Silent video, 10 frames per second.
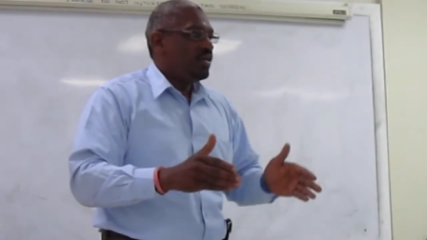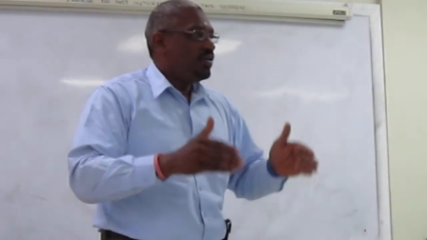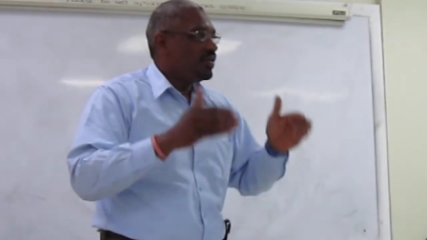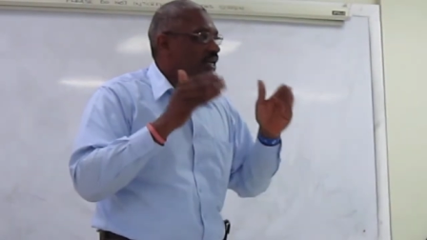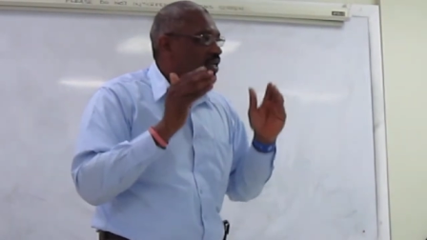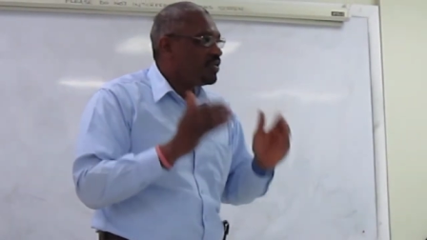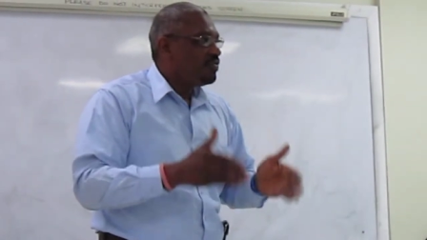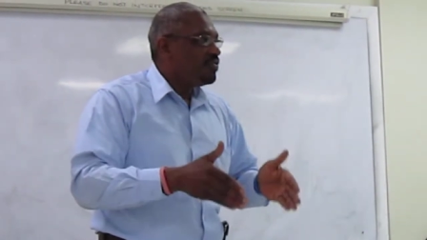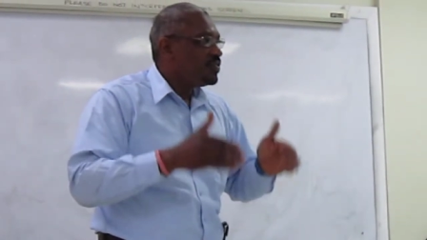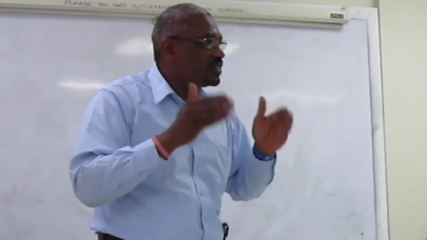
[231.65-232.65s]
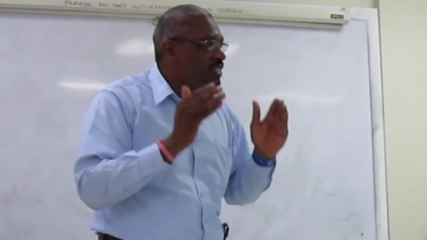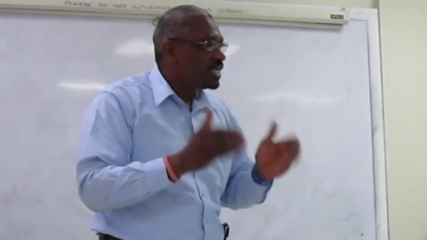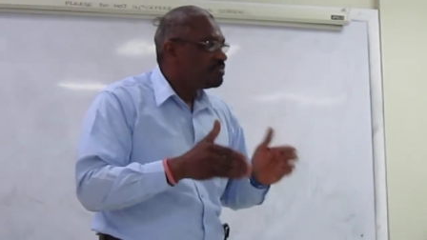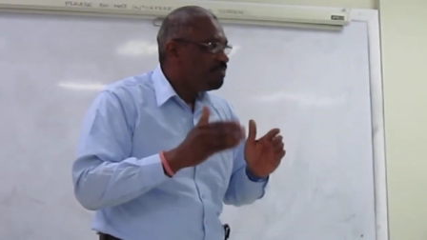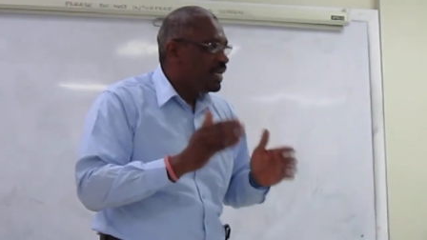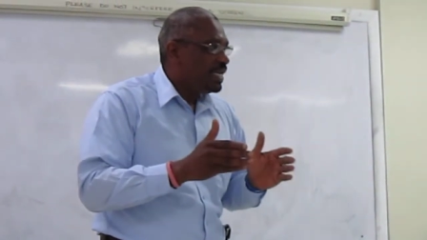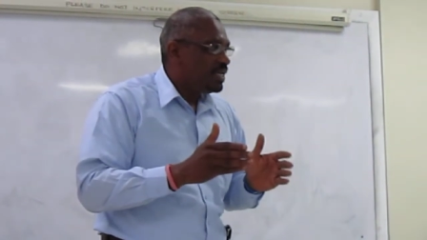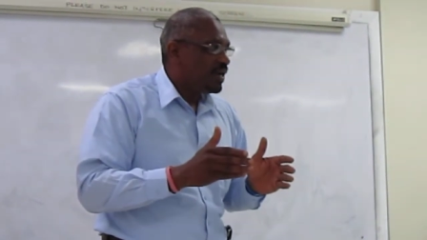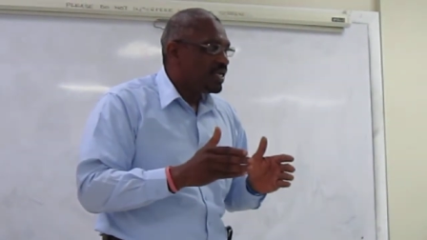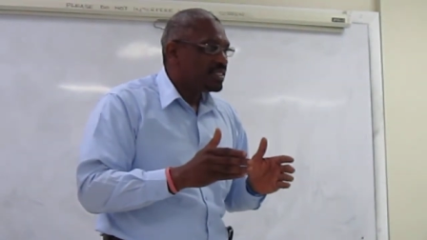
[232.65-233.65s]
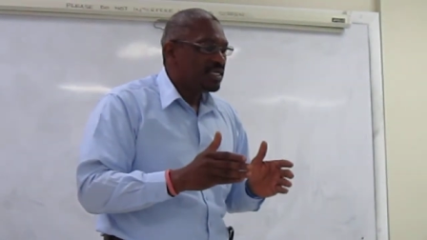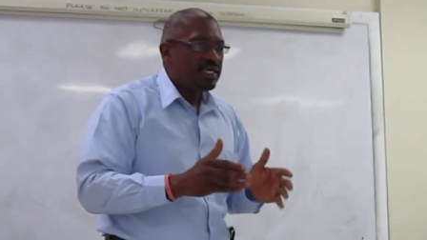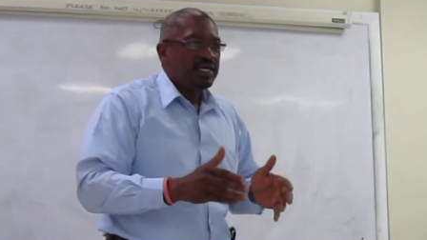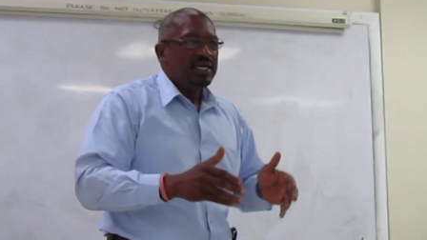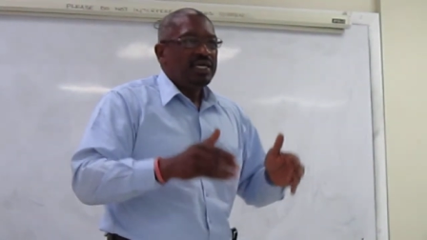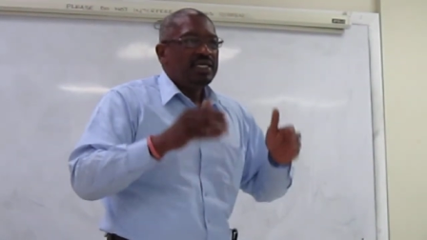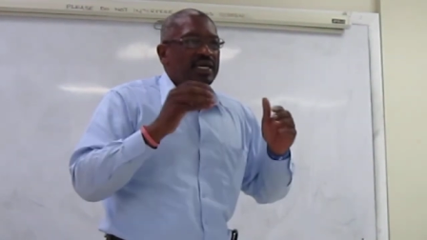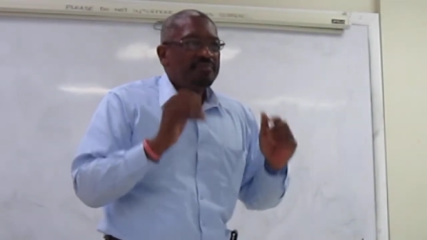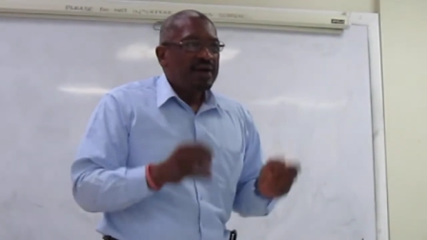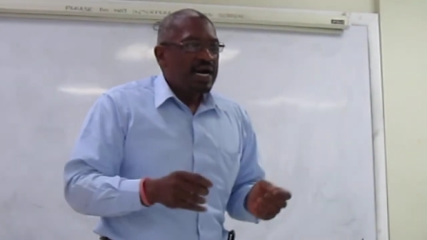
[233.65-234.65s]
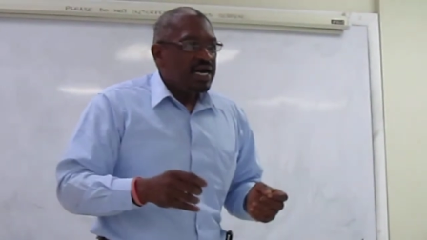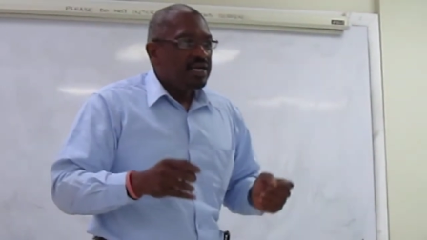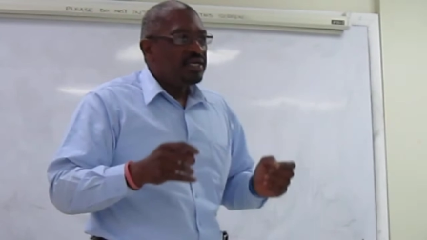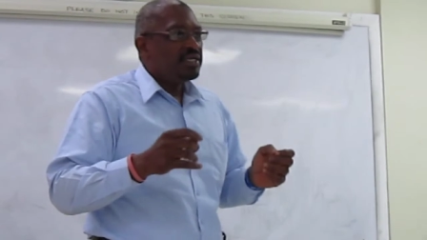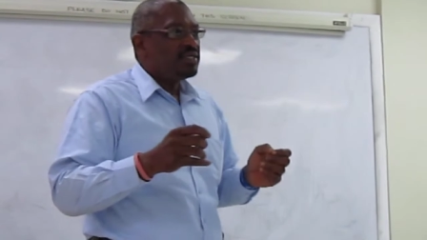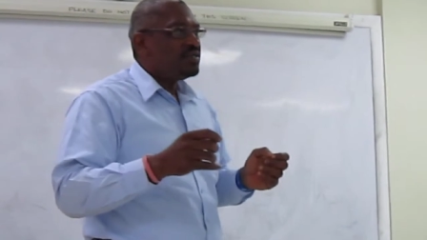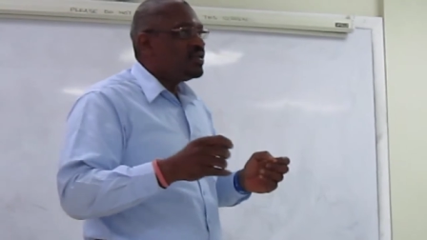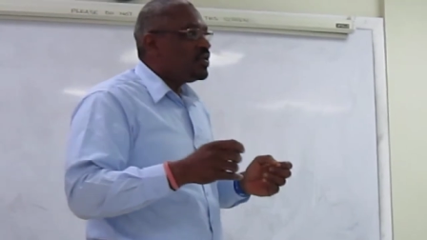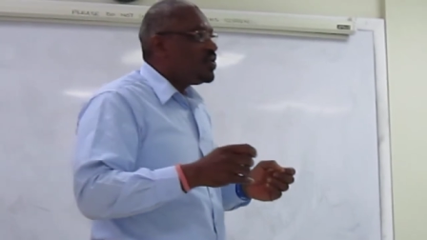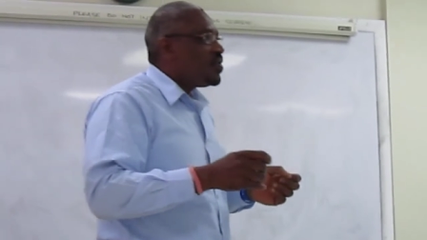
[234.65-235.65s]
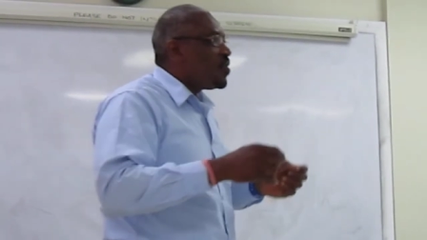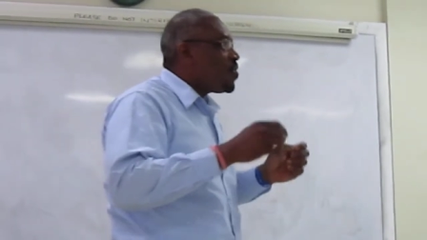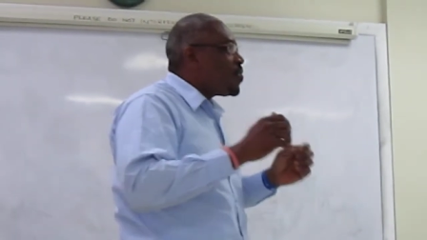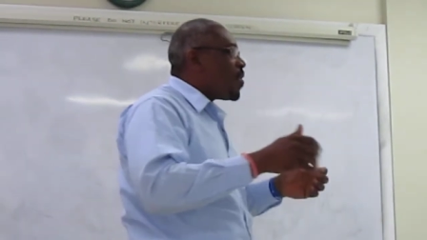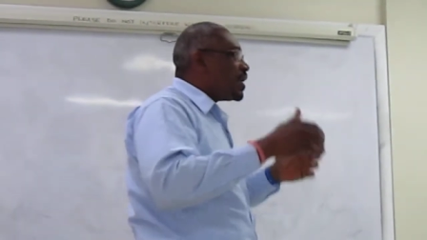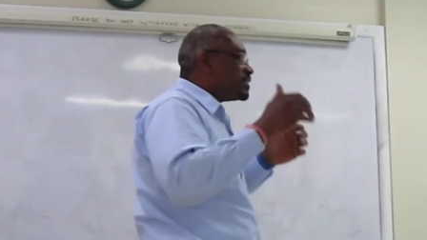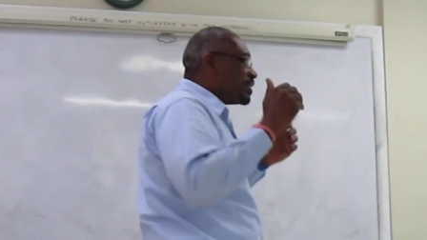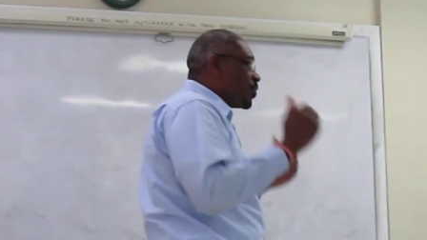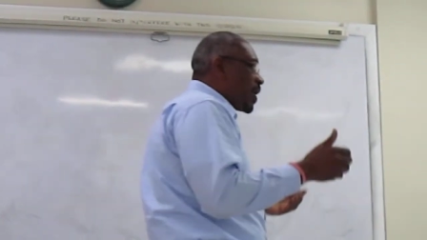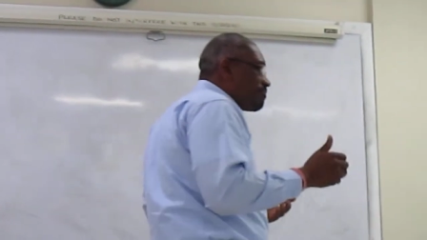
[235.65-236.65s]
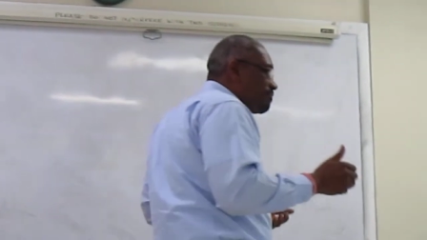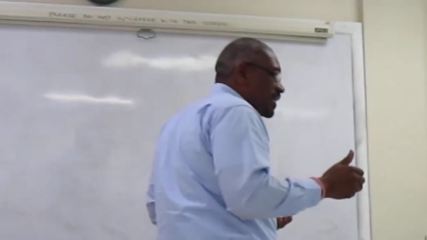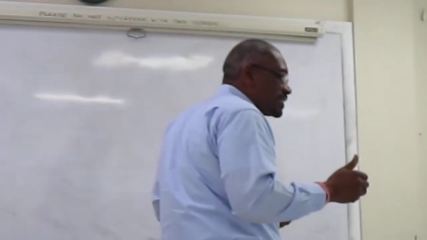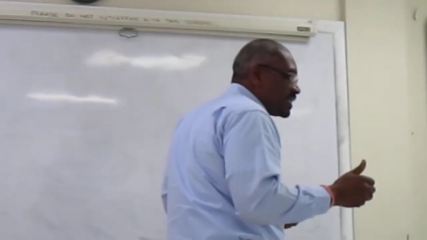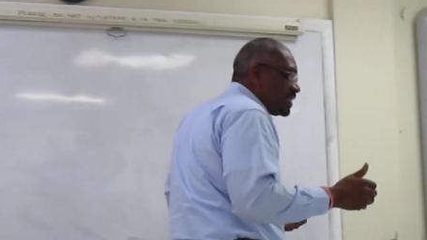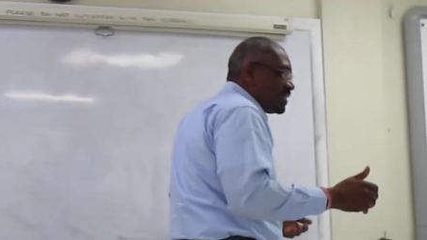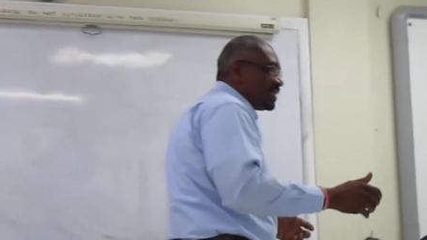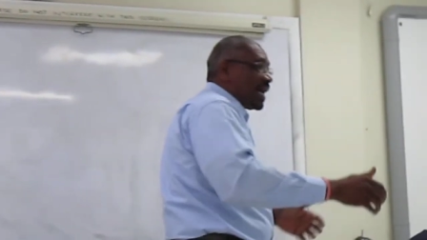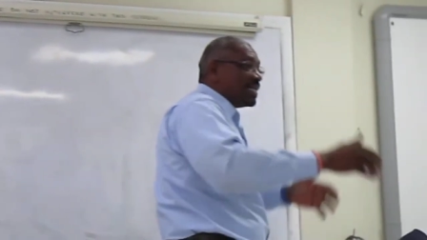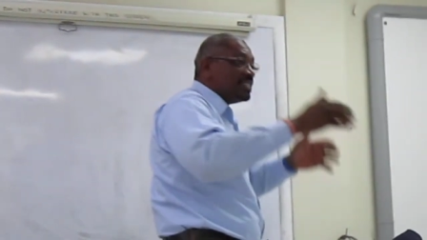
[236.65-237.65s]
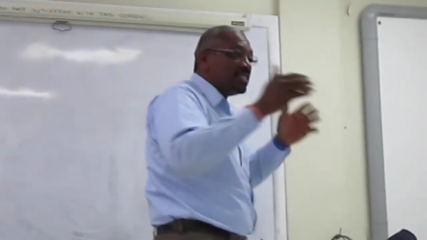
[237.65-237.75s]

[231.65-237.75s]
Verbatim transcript: You can infuse six billion dollars. To the man who wants a quick fix, that is